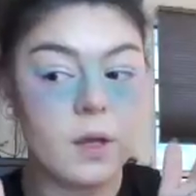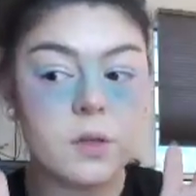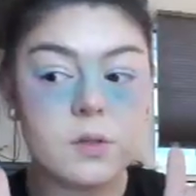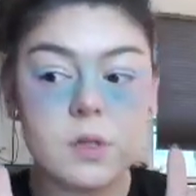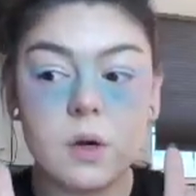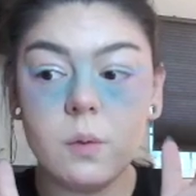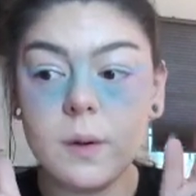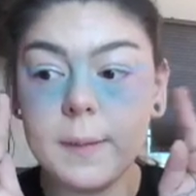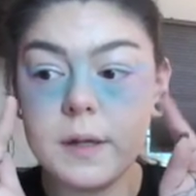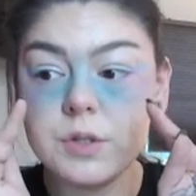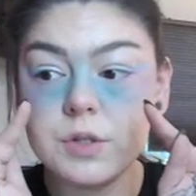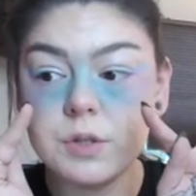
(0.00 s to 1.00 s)
So we're
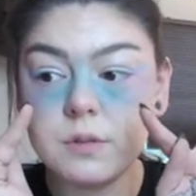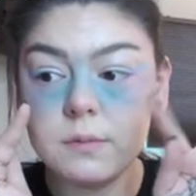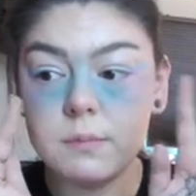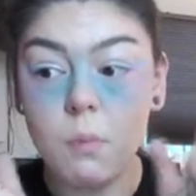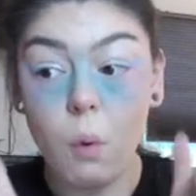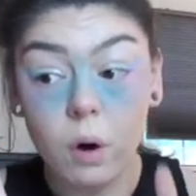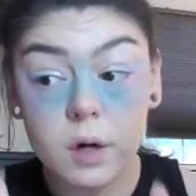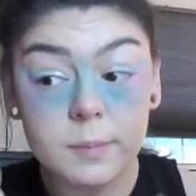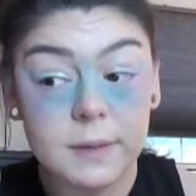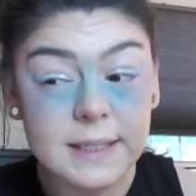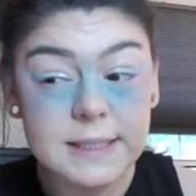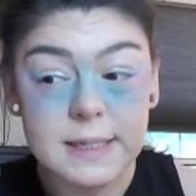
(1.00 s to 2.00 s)
much more
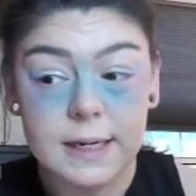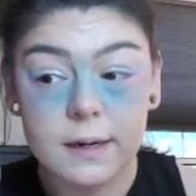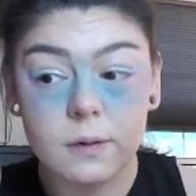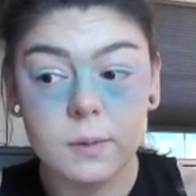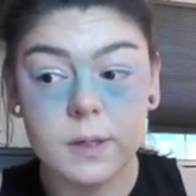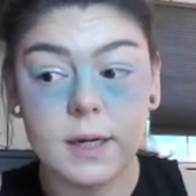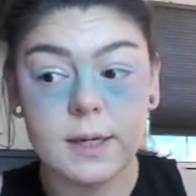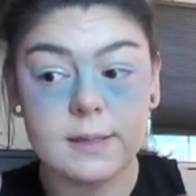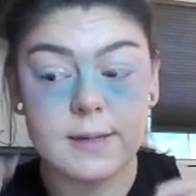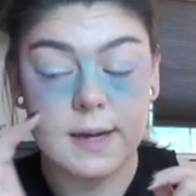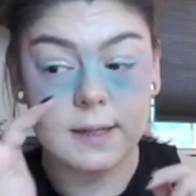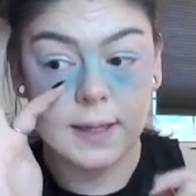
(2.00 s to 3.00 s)
blended out. We're not
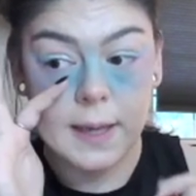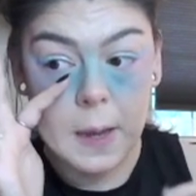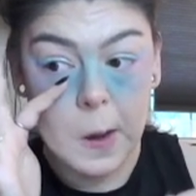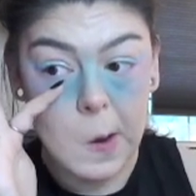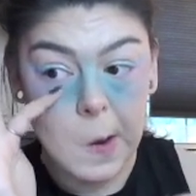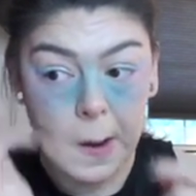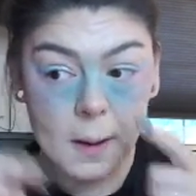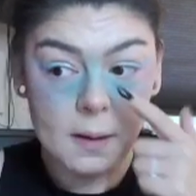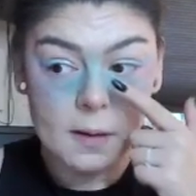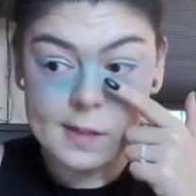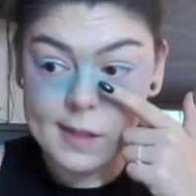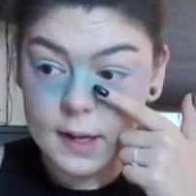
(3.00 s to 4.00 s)
exactly
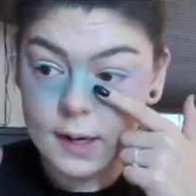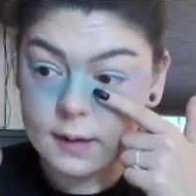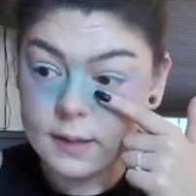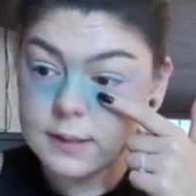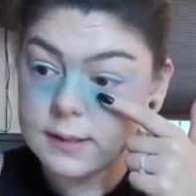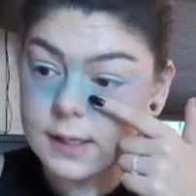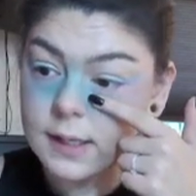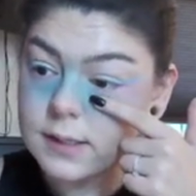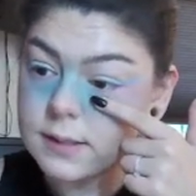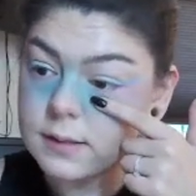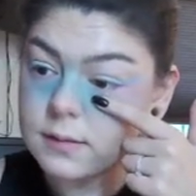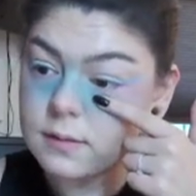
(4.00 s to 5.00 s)
there. This side
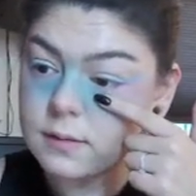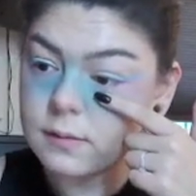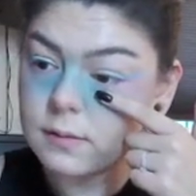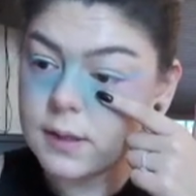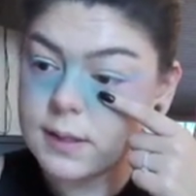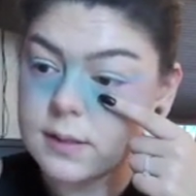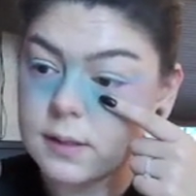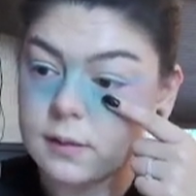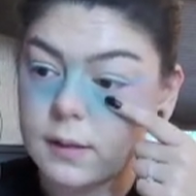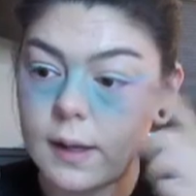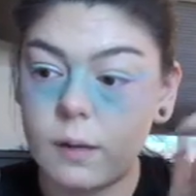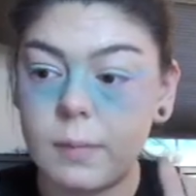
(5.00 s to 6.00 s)
needs a
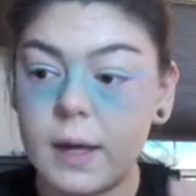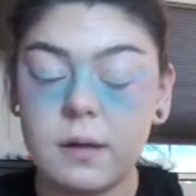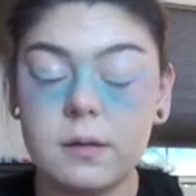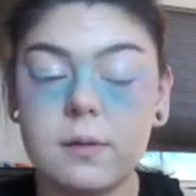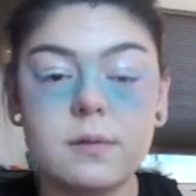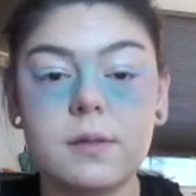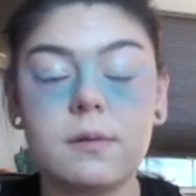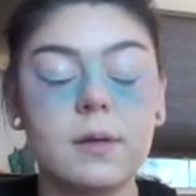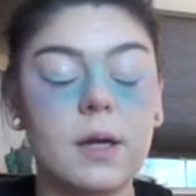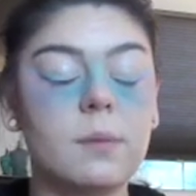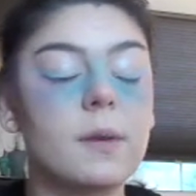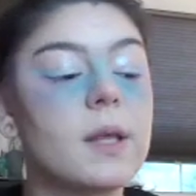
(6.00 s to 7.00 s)
little help. I don't know what's going
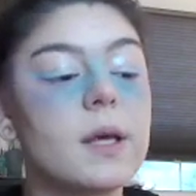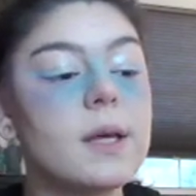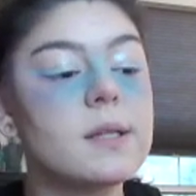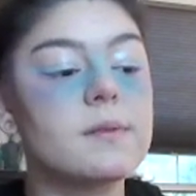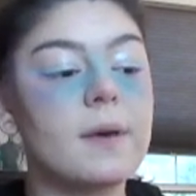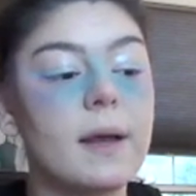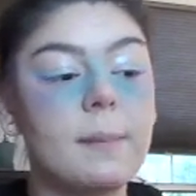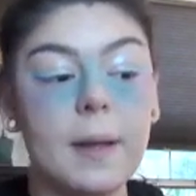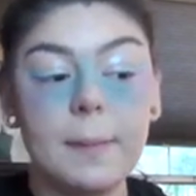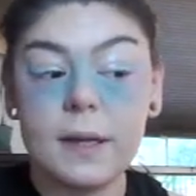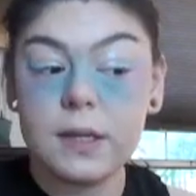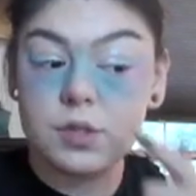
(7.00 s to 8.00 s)
on with it. It's fine.
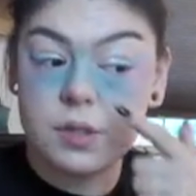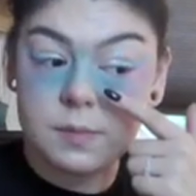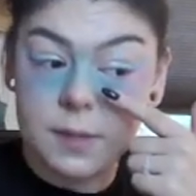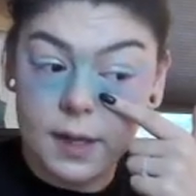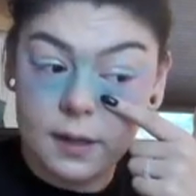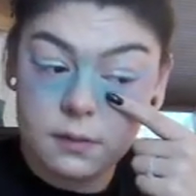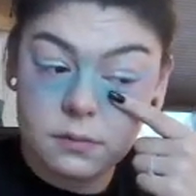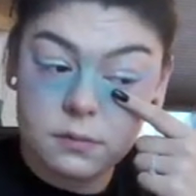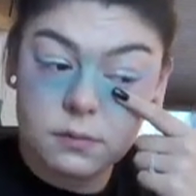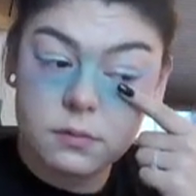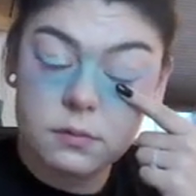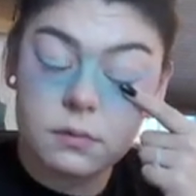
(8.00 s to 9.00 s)
Maybe it's just my
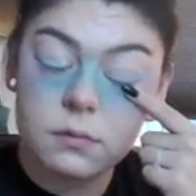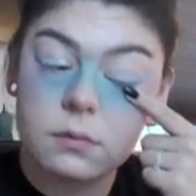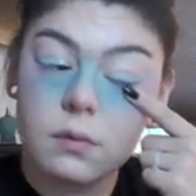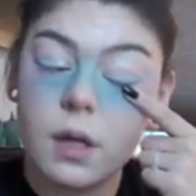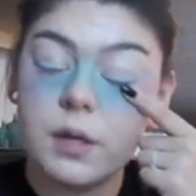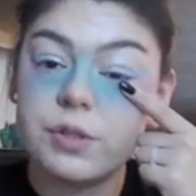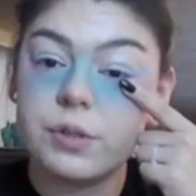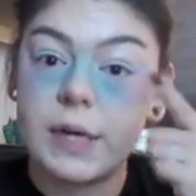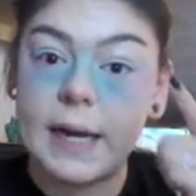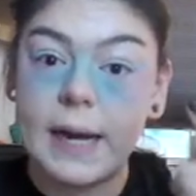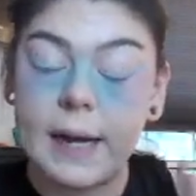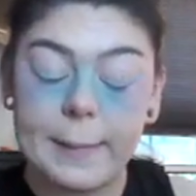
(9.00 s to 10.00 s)

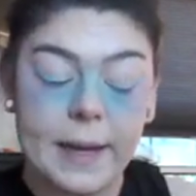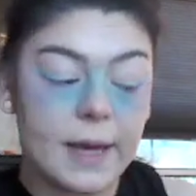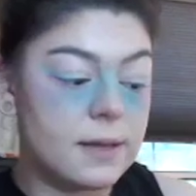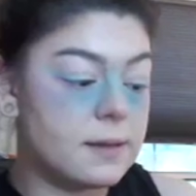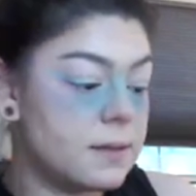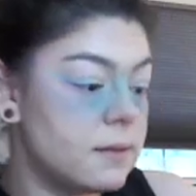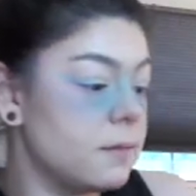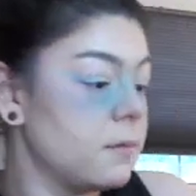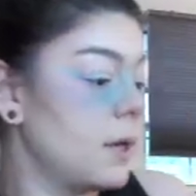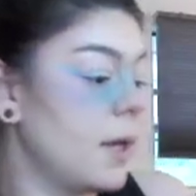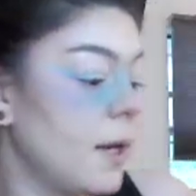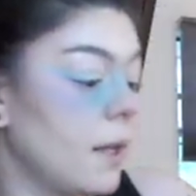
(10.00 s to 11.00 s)
luxury eye bags
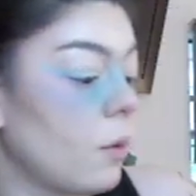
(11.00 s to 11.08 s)
getting in